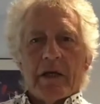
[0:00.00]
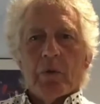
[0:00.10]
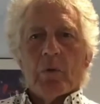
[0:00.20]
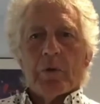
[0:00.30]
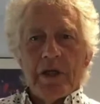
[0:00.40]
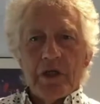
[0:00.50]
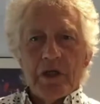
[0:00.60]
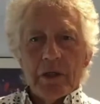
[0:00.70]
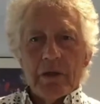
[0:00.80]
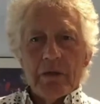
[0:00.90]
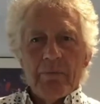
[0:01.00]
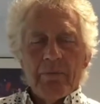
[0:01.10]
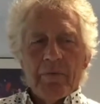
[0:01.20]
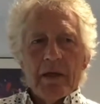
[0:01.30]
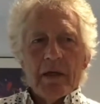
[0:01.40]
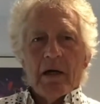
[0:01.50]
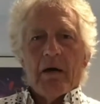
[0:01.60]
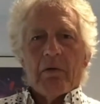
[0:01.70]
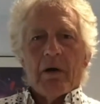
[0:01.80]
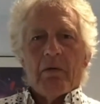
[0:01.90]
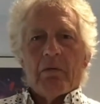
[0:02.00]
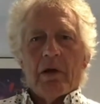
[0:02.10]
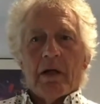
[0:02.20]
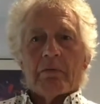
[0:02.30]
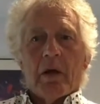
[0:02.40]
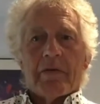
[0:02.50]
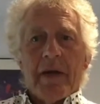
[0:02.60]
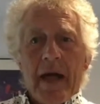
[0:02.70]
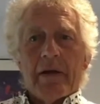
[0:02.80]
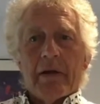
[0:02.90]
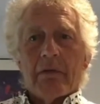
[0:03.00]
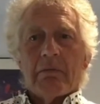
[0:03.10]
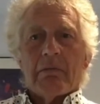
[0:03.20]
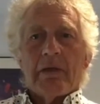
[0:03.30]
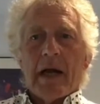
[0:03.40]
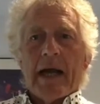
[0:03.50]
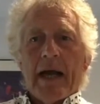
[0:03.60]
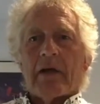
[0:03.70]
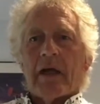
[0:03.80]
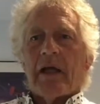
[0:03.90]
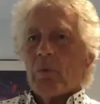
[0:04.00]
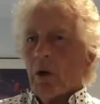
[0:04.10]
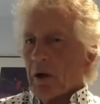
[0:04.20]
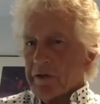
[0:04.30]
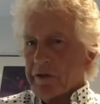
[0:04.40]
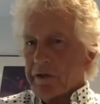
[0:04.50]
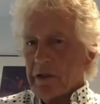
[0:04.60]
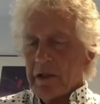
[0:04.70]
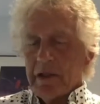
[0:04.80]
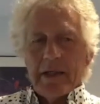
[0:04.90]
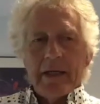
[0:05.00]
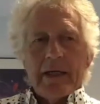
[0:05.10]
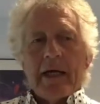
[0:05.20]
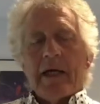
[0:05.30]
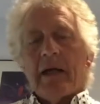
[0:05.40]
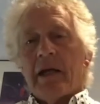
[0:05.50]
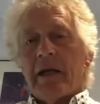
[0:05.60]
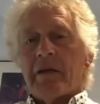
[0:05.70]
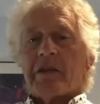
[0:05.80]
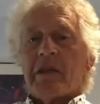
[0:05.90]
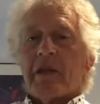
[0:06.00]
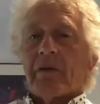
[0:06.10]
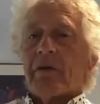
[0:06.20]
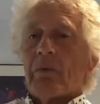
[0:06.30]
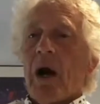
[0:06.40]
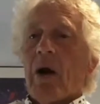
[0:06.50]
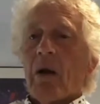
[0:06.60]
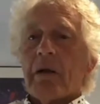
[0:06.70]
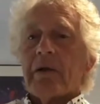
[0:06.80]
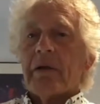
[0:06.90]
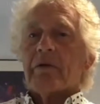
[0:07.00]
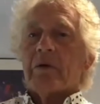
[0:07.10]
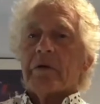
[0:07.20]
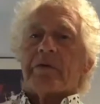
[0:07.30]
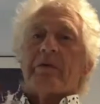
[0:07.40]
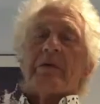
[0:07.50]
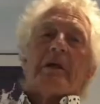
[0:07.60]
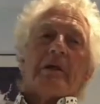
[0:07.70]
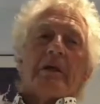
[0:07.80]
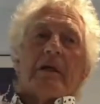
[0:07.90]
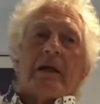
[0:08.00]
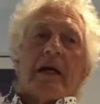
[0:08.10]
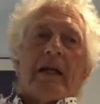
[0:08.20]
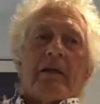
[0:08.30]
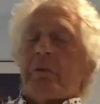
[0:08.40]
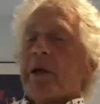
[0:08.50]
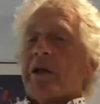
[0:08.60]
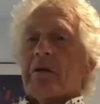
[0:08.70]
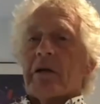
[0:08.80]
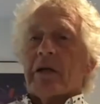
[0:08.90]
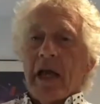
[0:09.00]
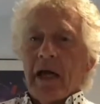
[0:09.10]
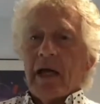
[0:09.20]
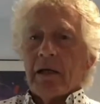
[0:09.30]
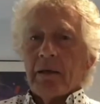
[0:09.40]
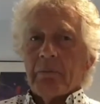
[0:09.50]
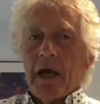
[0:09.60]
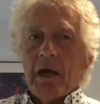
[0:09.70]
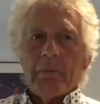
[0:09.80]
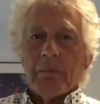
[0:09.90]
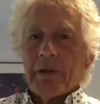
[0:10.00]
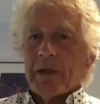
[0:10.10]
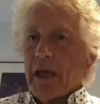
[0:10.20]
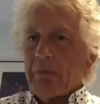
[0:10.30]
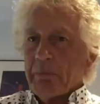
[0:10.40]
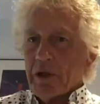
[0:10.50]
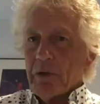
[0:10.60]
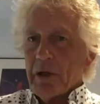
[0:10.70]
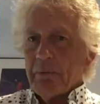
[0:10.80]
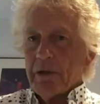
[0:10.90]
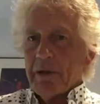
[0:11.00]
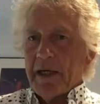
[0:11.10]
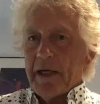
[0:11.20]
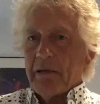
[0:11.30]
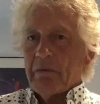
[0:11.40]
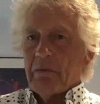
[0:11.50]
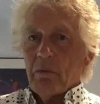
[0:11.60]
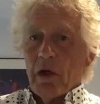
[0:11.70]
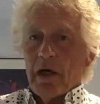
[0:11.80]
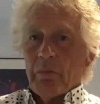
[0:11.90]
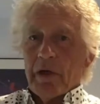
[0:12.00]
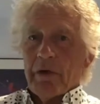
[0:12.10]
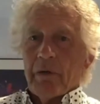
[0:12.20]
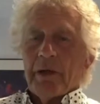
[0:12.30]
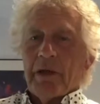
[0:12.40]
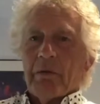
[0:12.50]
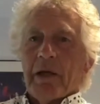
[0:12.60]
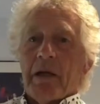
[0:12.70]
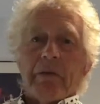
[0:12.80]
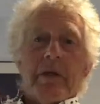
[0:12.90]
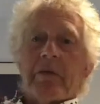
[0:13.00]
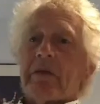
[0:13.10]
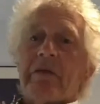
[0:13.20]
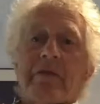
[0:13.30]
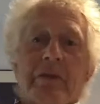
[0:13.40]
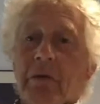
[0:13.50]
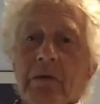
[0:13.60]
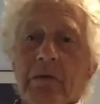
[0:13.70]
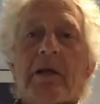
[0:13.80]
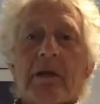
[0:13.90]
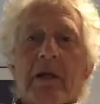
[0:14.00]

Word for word: the second audition, I realised what a talented young actor he was. And hence he got the role. And of course, and the picture, again, Paramount picked that picture up. And Ryan went on to bigger and better things and is still